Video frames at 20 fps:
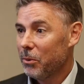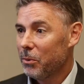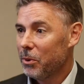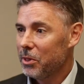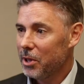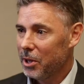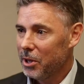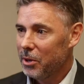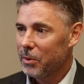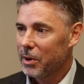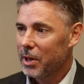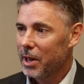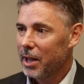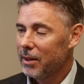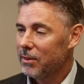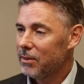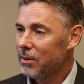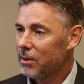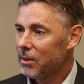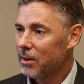One thing you
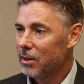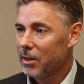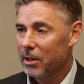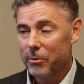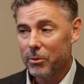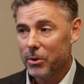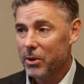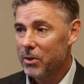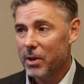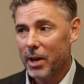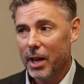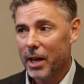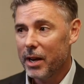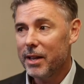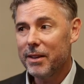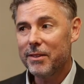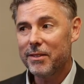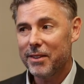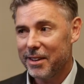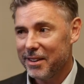realize, delivery is
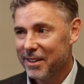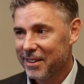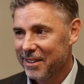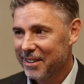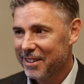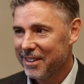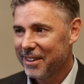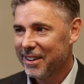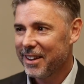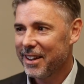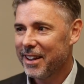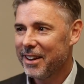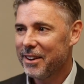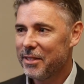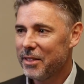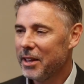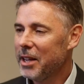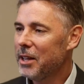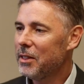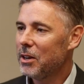not easy. Yeah. You kind
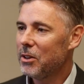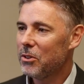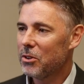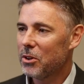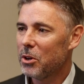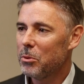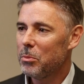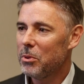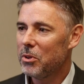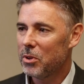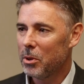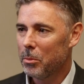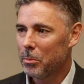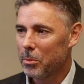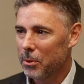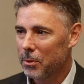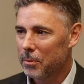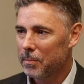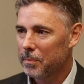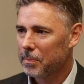of think that it's going to be
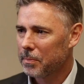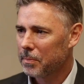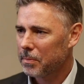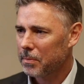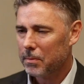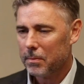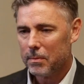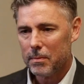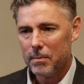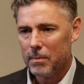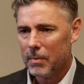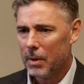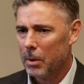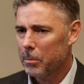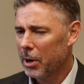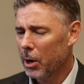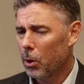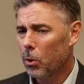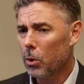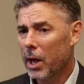simple.
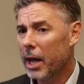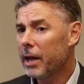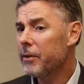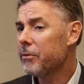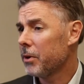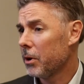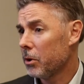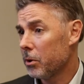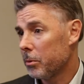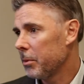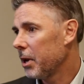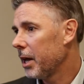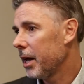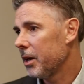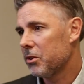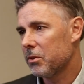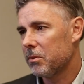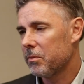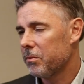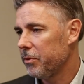My whole life, I mean, the
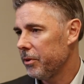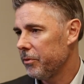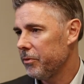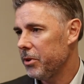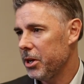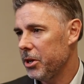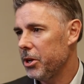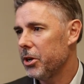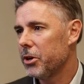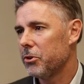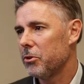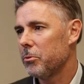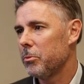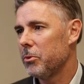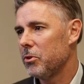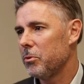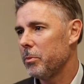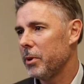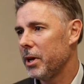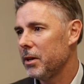last 15 years, have
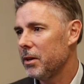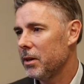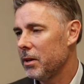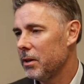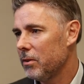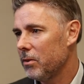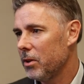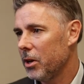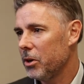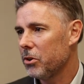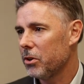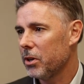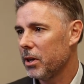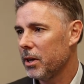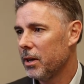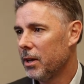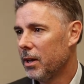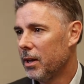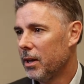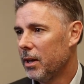been spent in
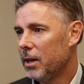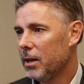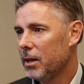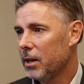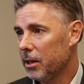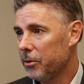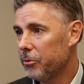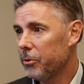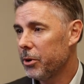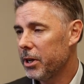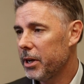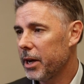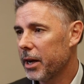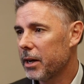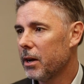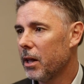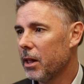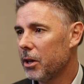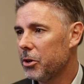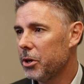essentially delivery
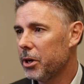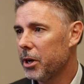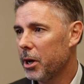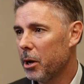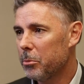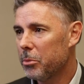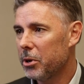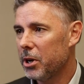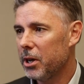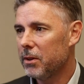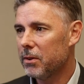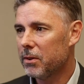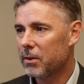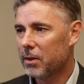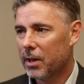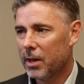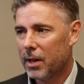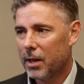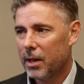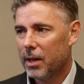technology companies.